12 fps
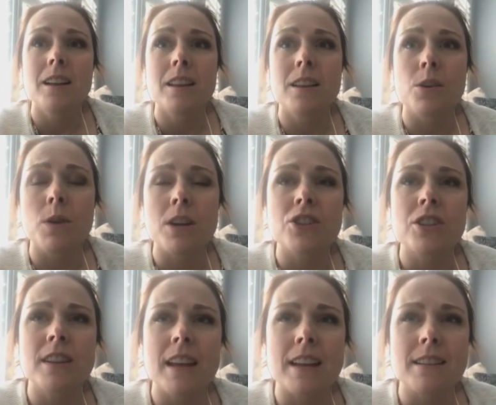The
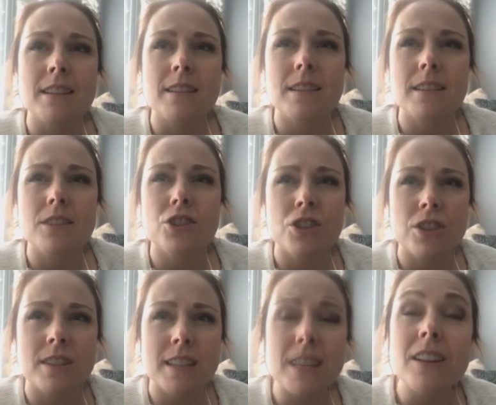question then
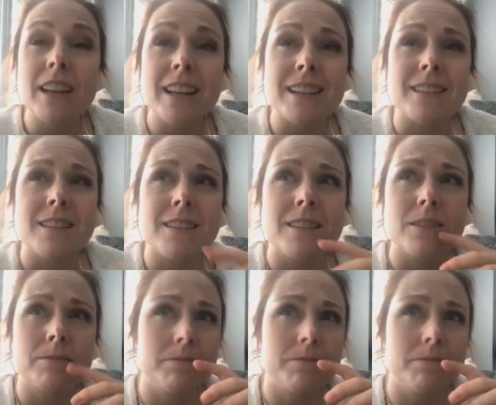still is,